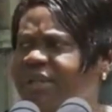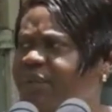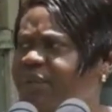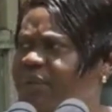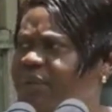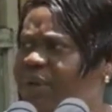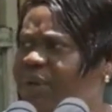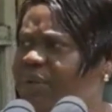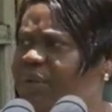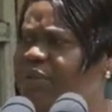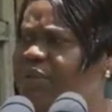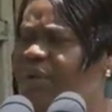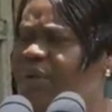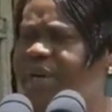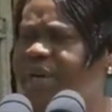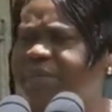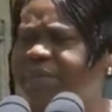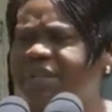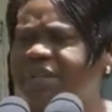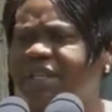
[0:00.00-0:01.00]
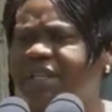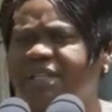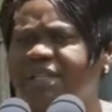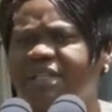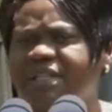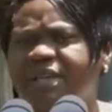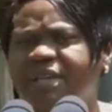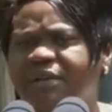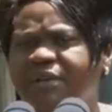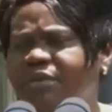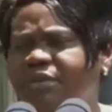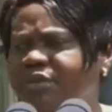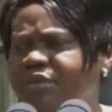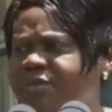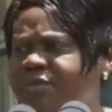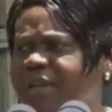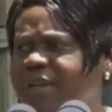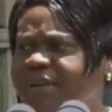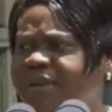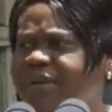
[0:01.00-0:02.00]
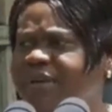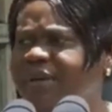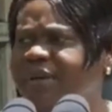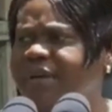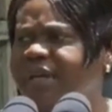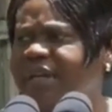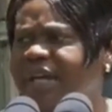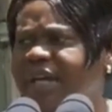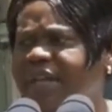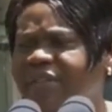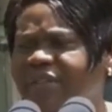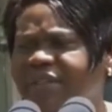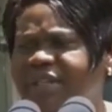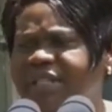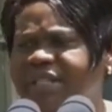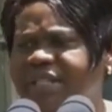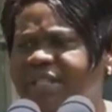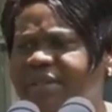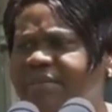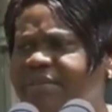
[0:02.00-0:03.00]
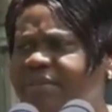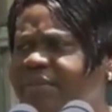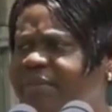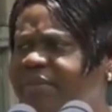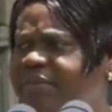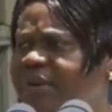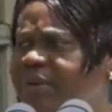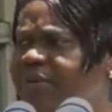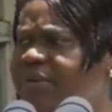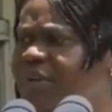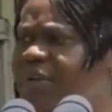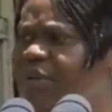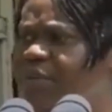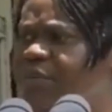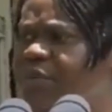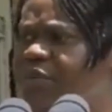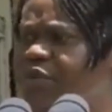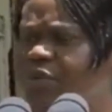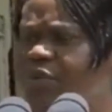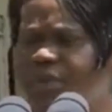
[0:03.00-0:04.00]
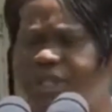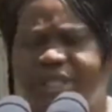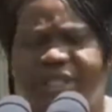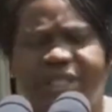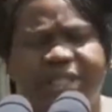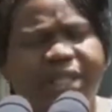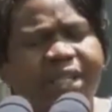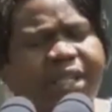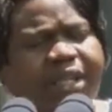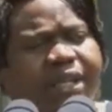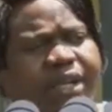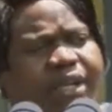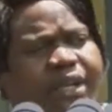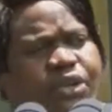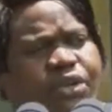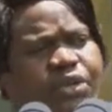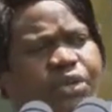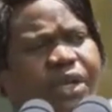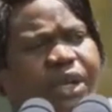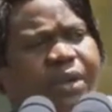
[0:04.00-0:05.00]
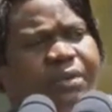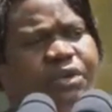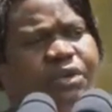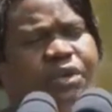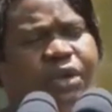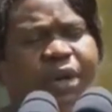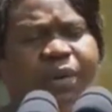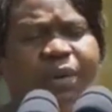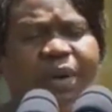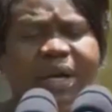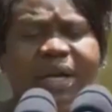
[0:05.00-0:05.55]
we are also happy that the Ombudsman and the team found an opportunity to come to our